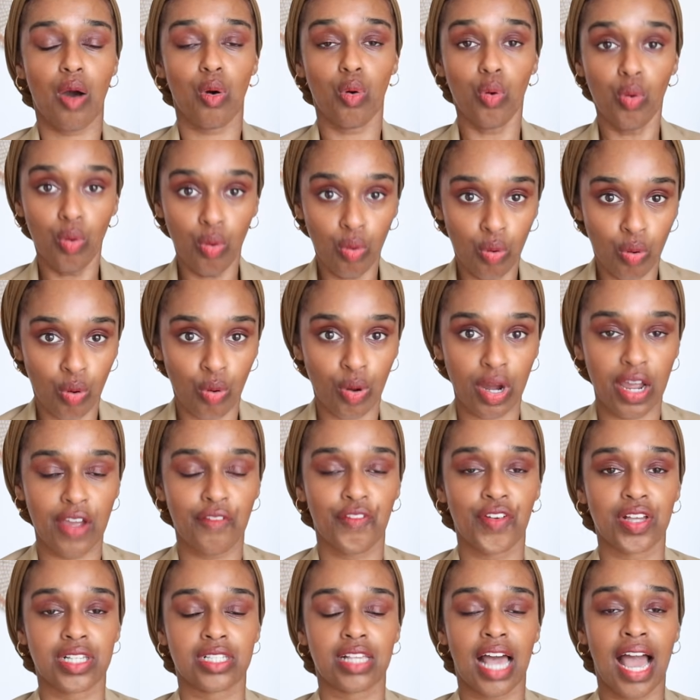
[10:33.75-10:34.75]
or if
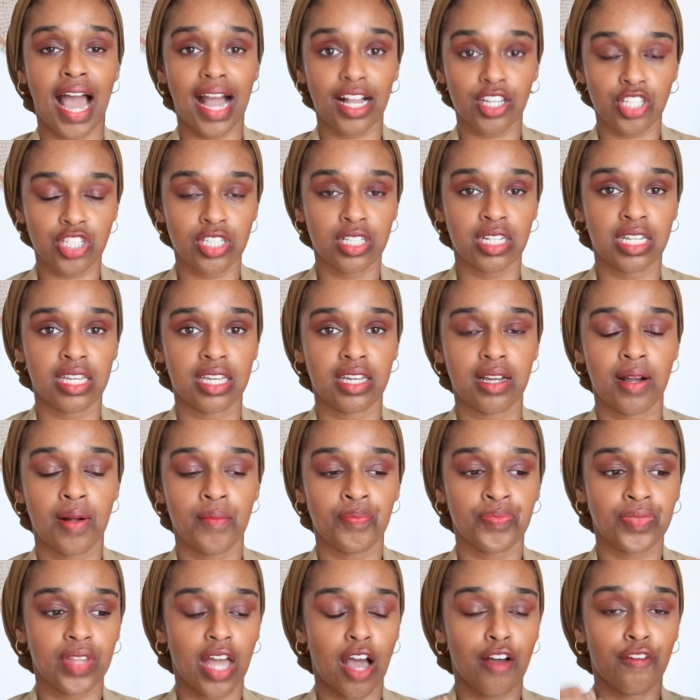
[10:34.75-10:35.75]
it's actually
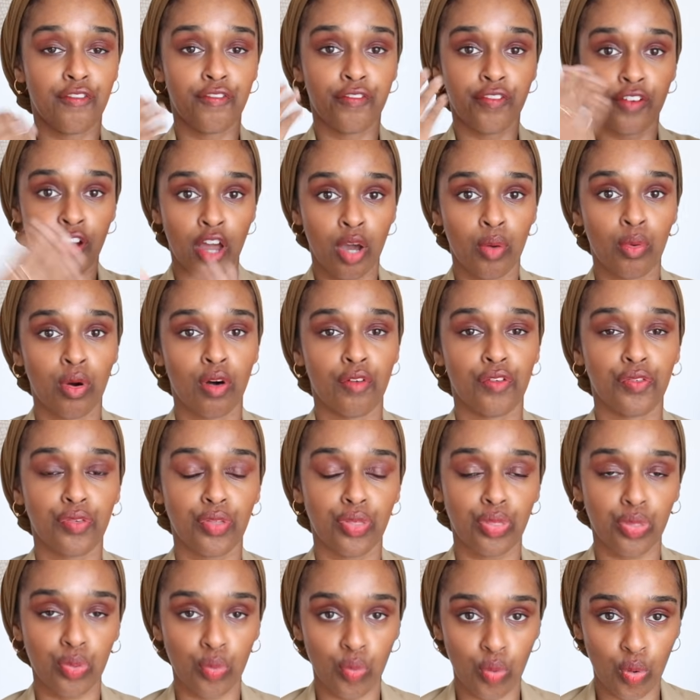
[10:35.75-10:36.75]
a flow of
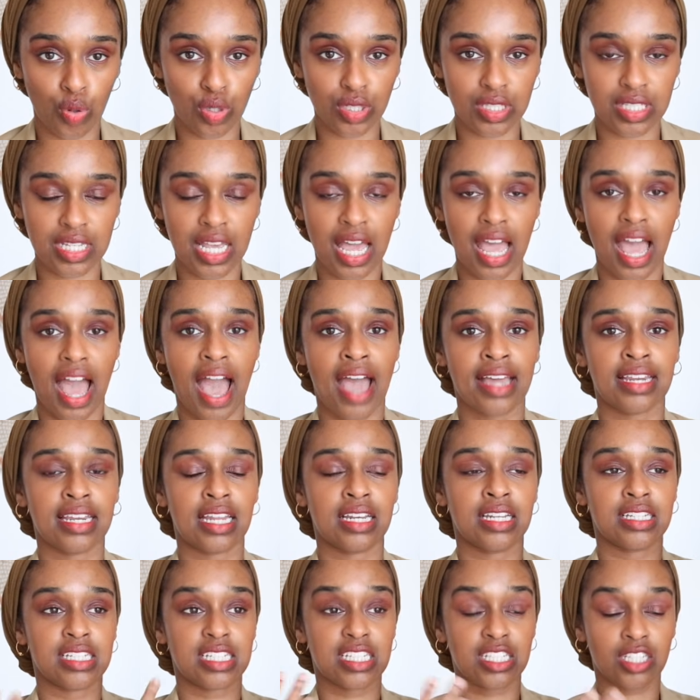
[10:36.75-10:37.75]
thought and a
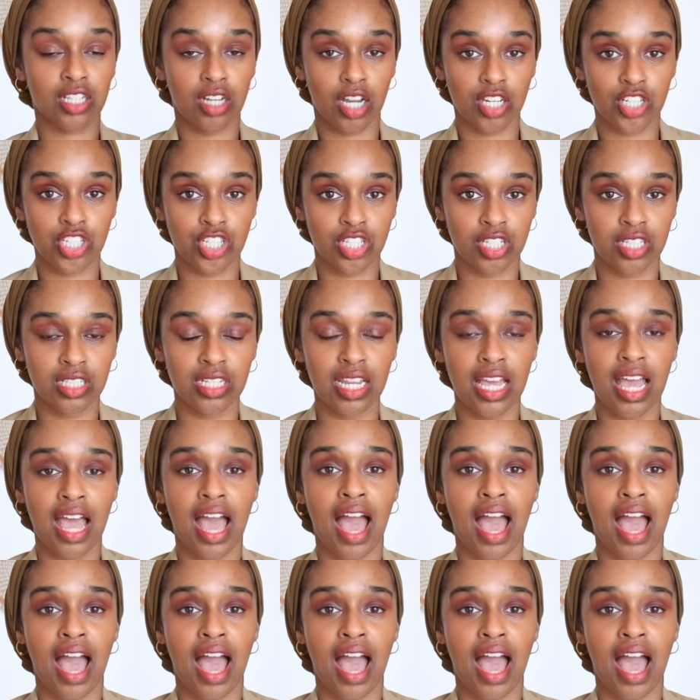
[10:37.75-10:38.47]
discussion,